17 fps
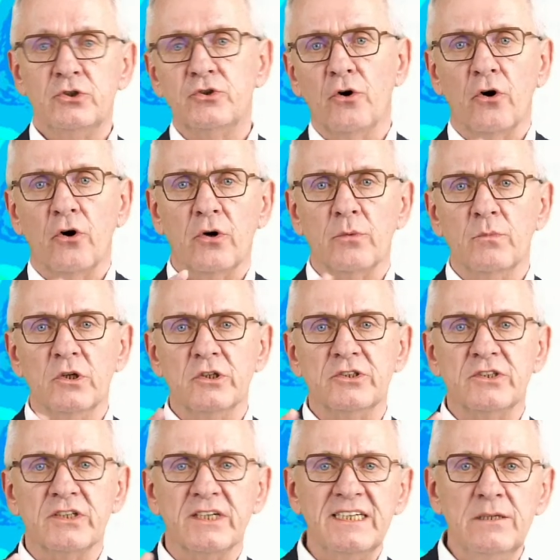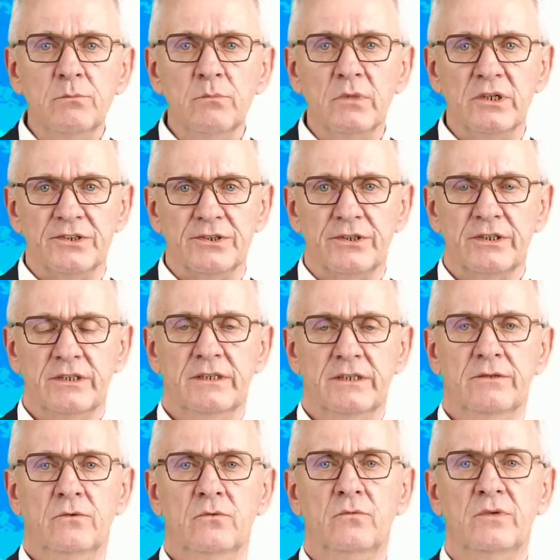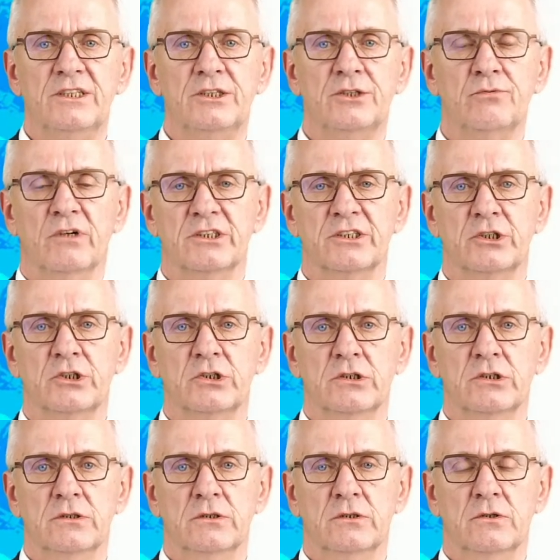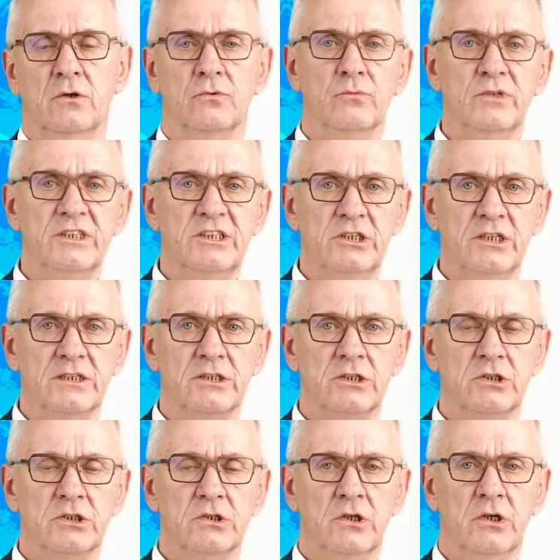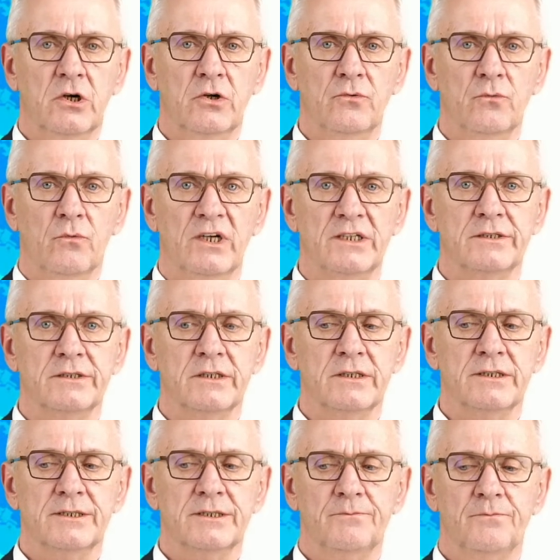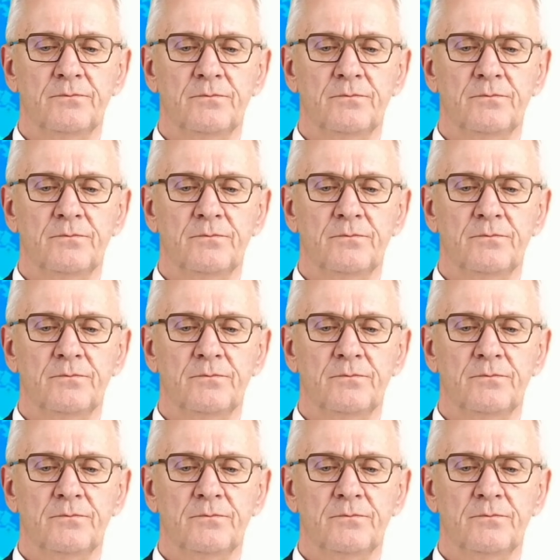thermal treatment, which was or which is unwanted.